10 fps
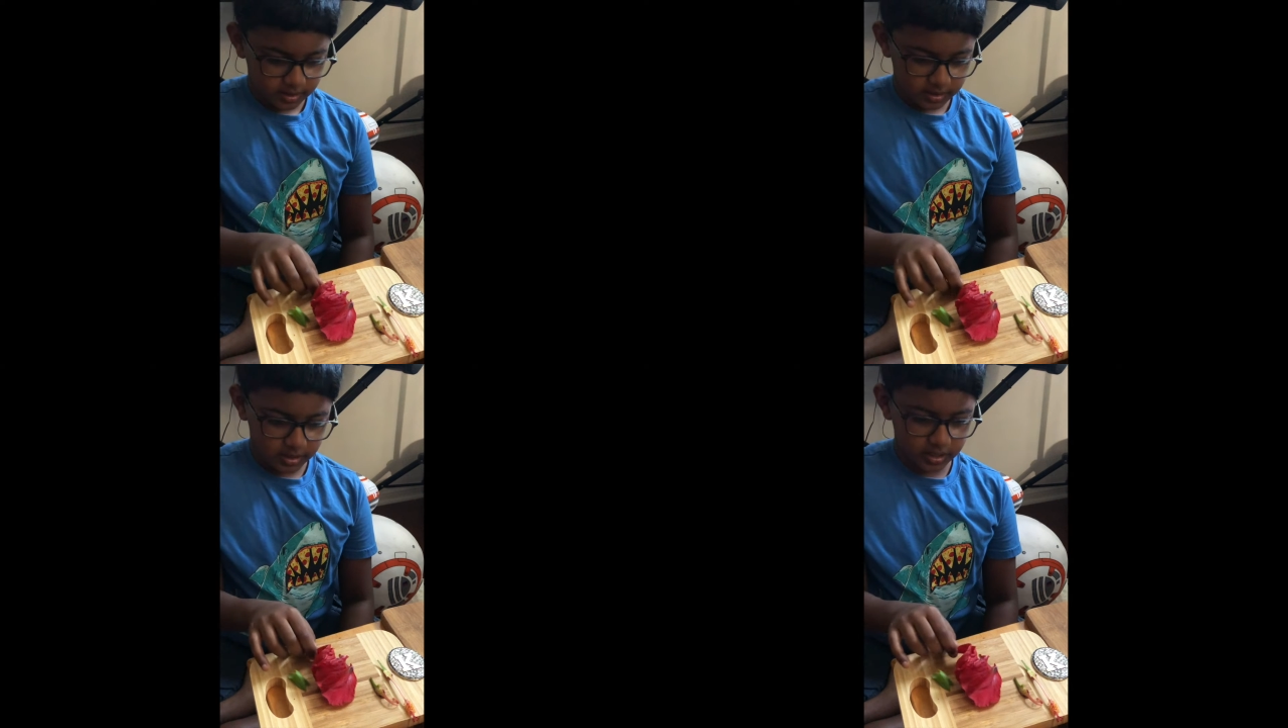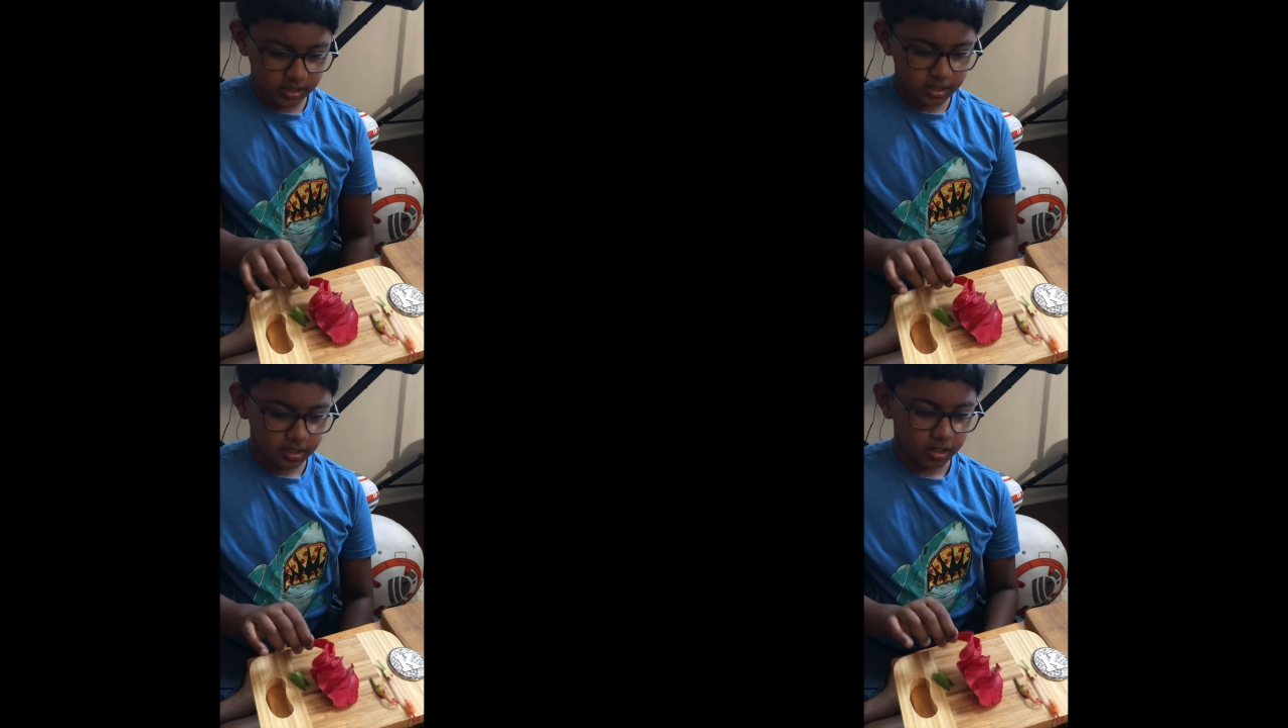
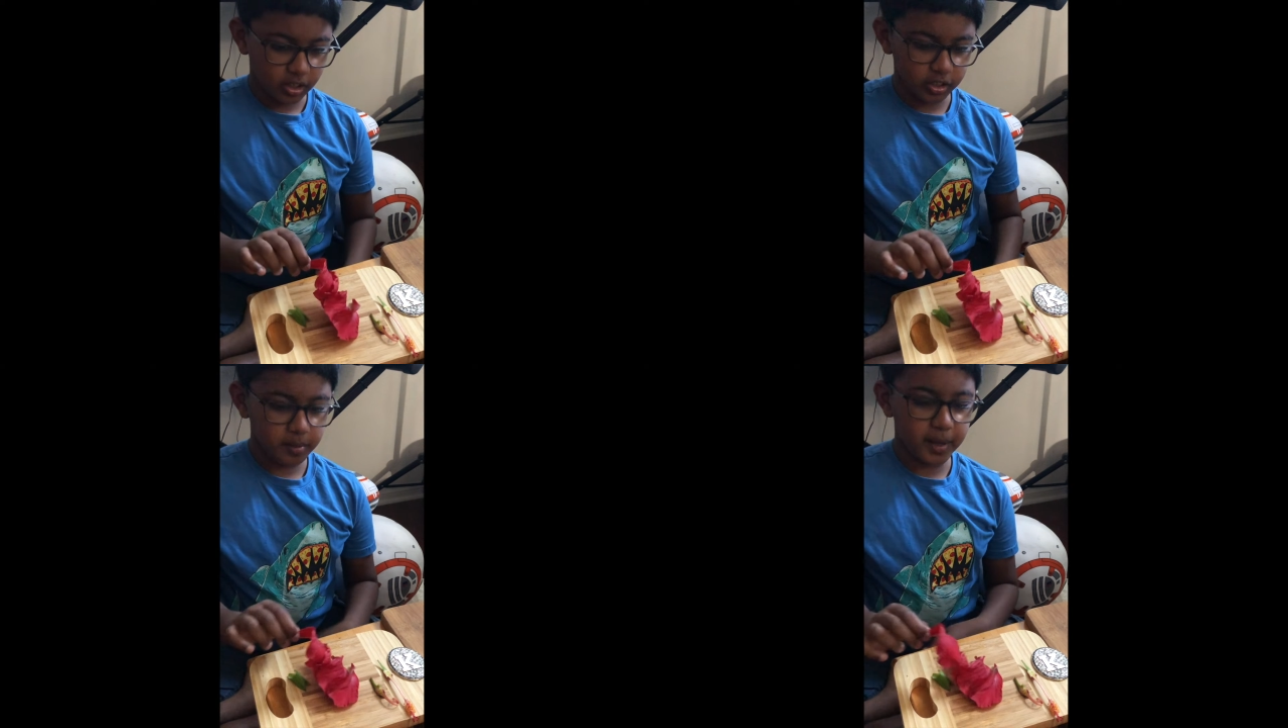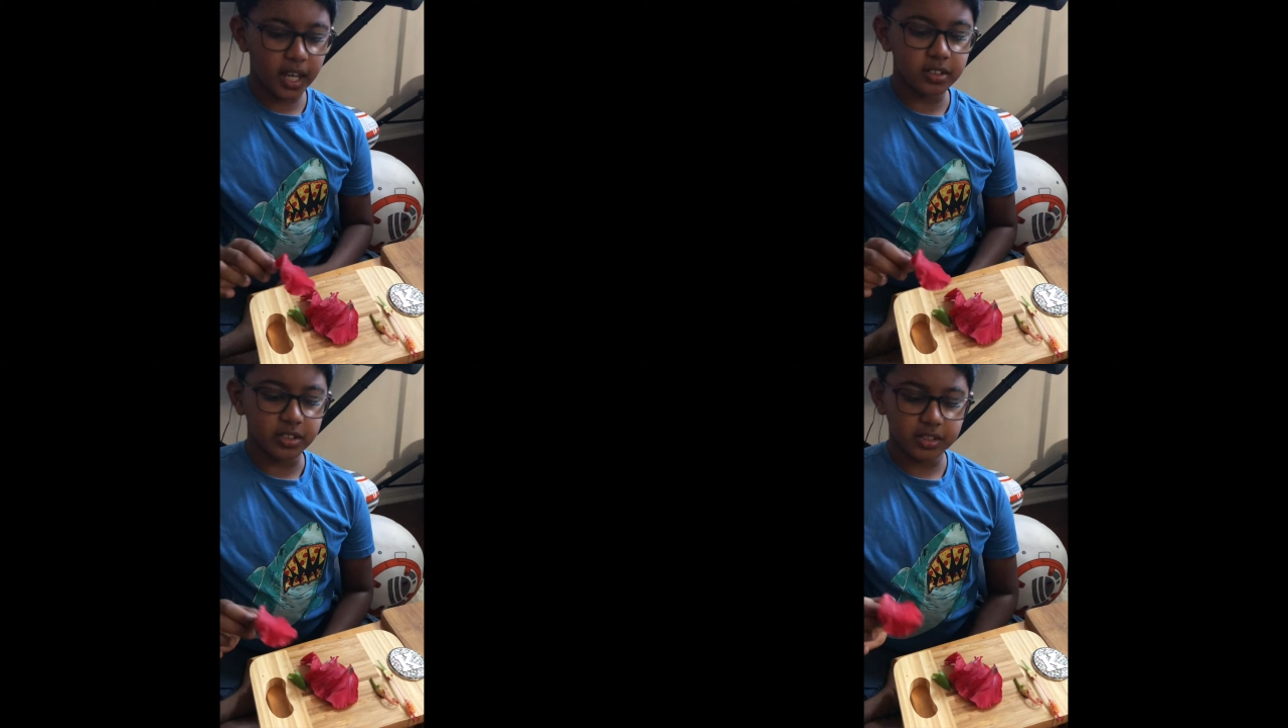These are the
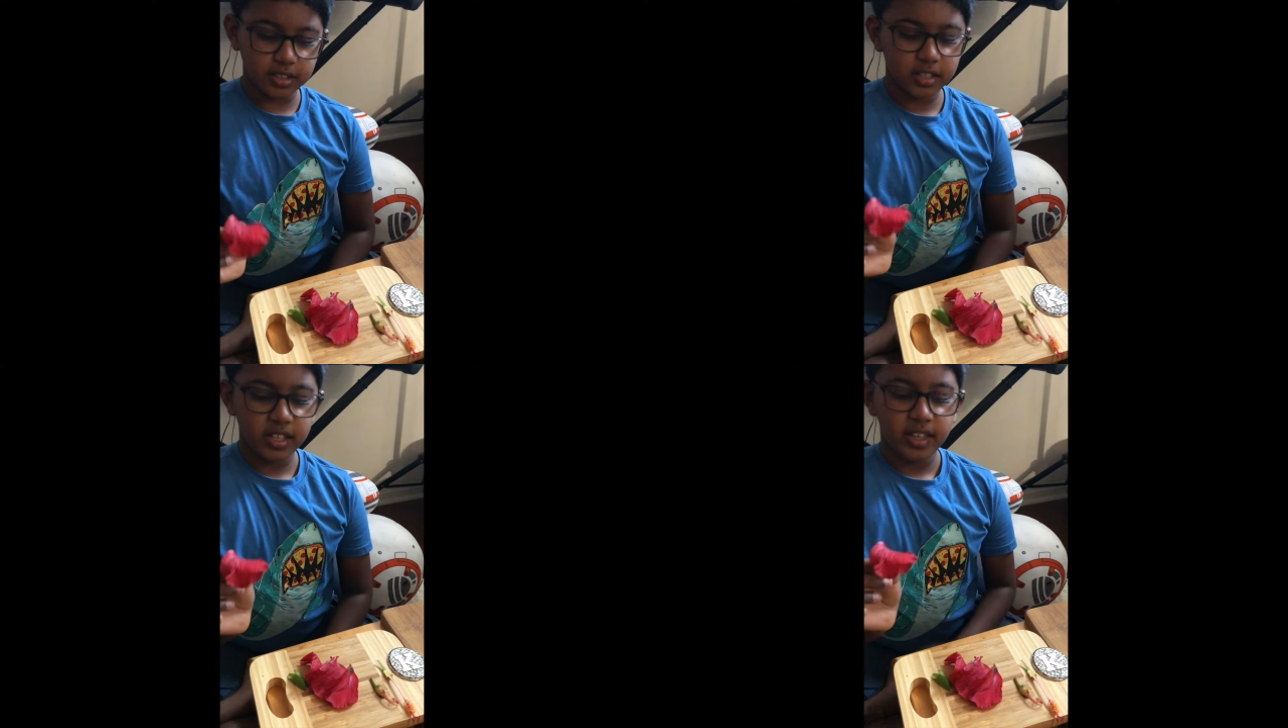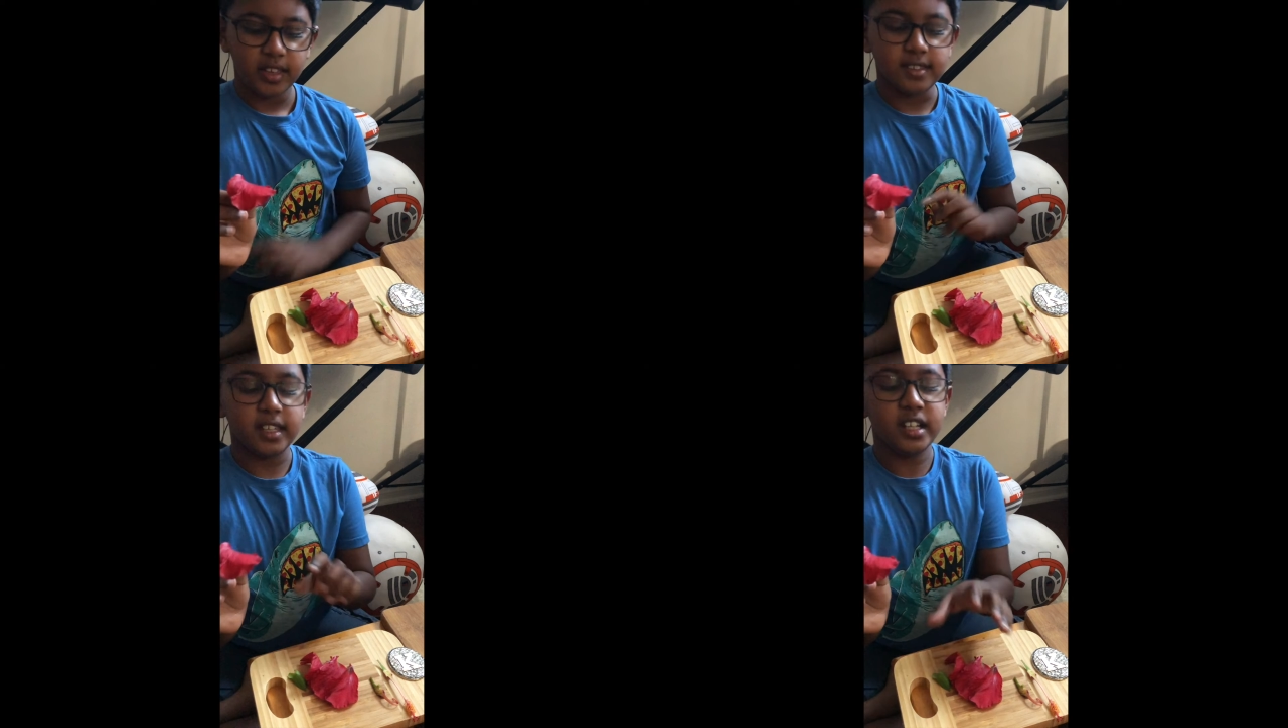petals.
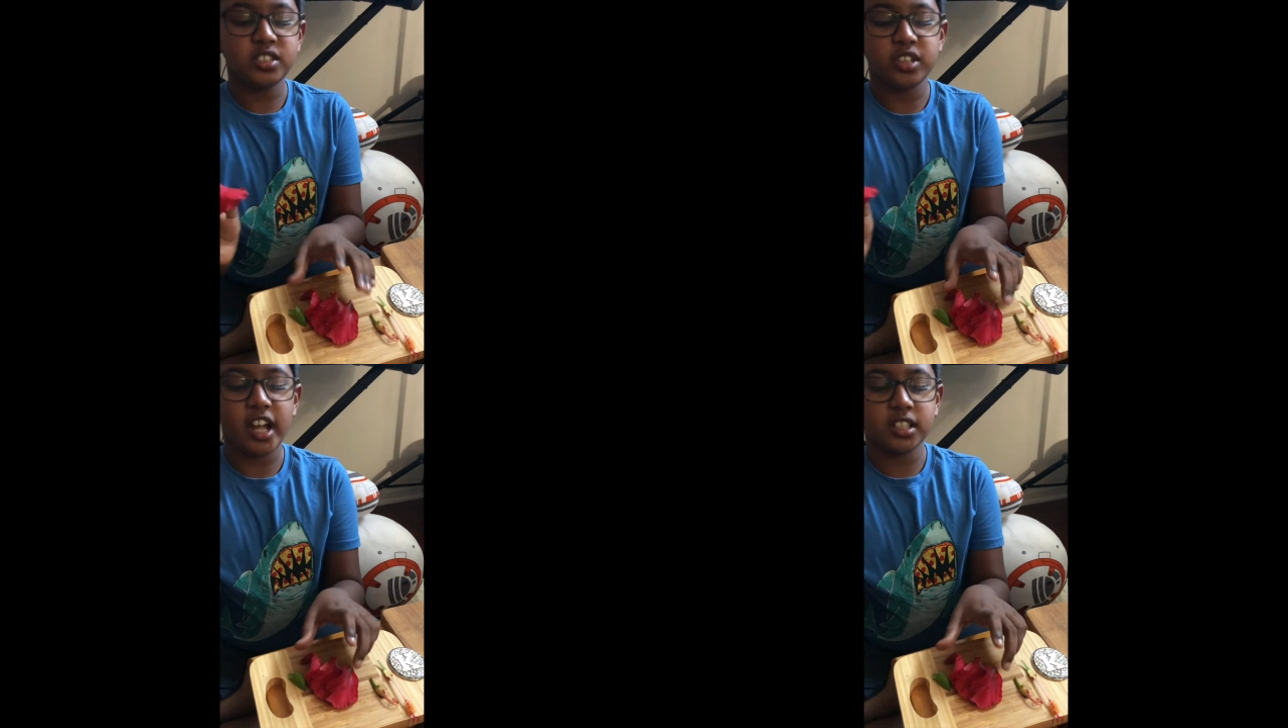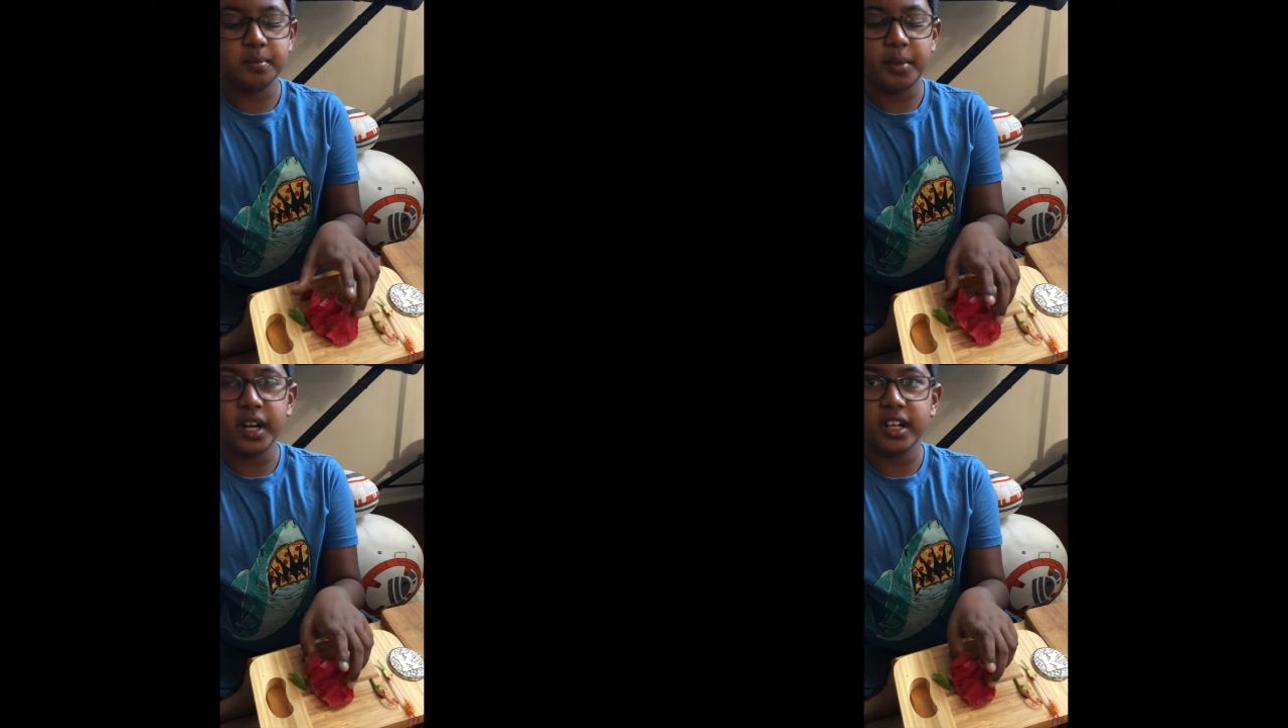They attract
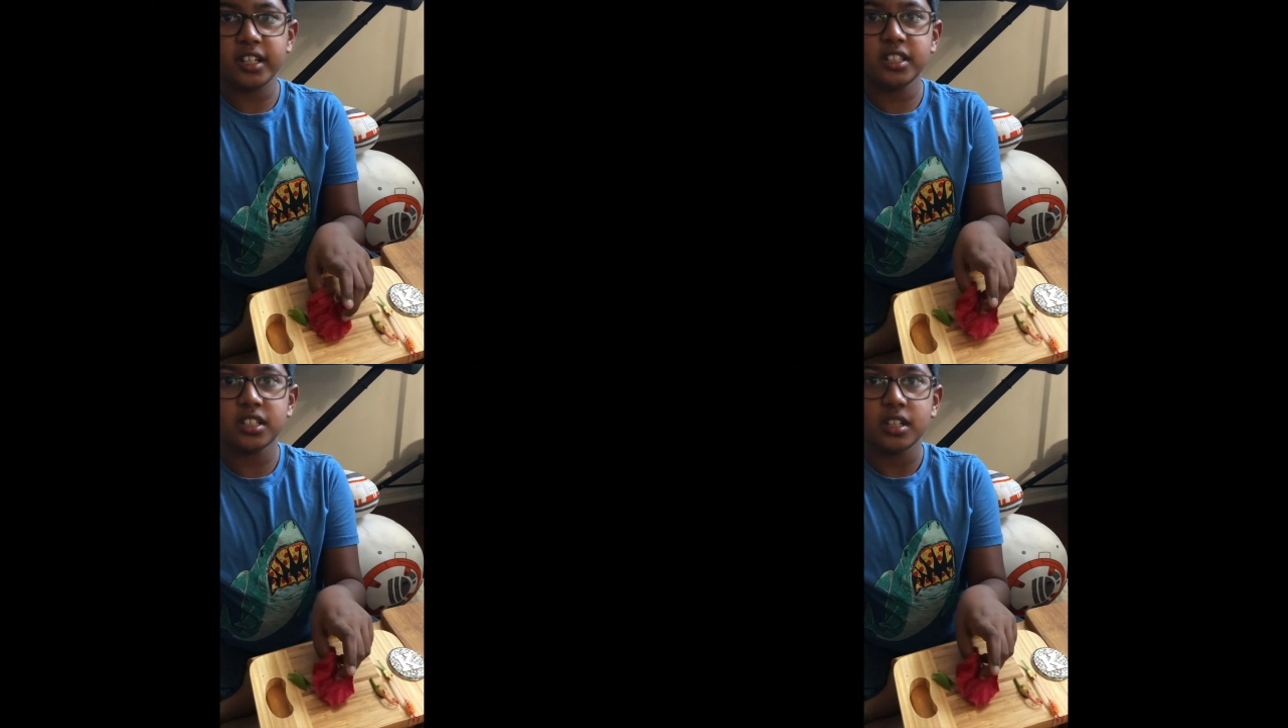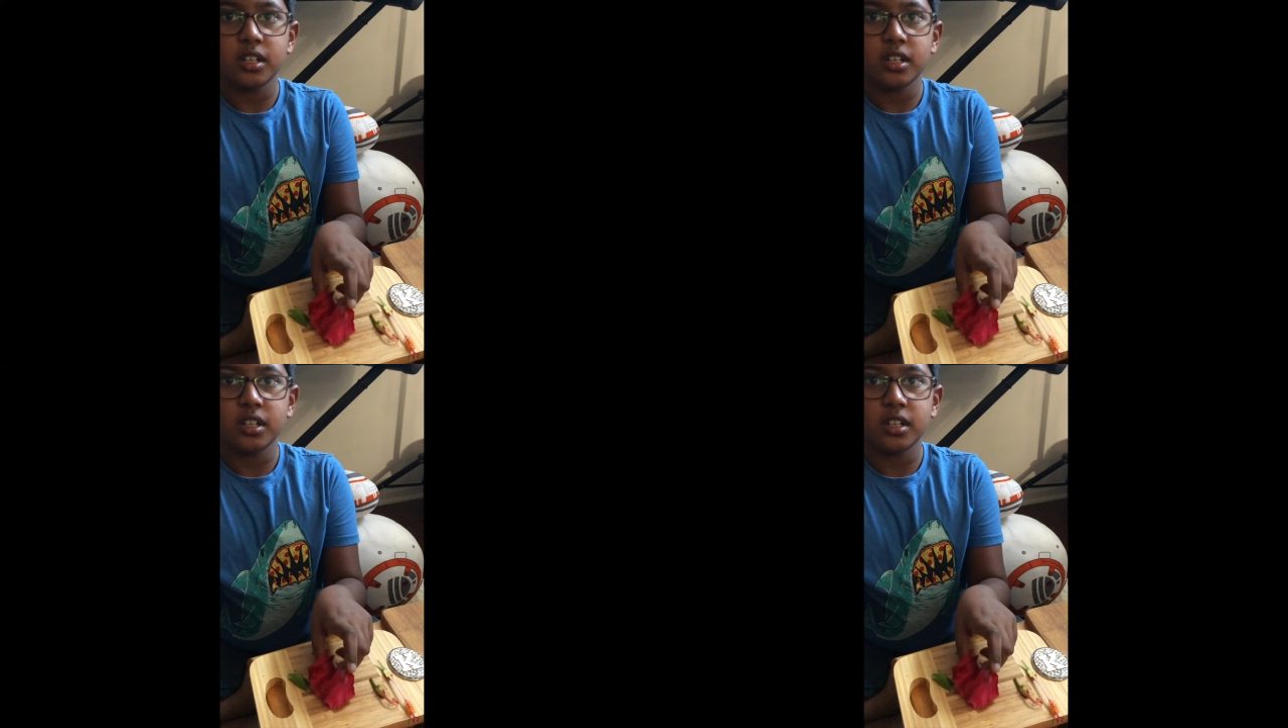bugs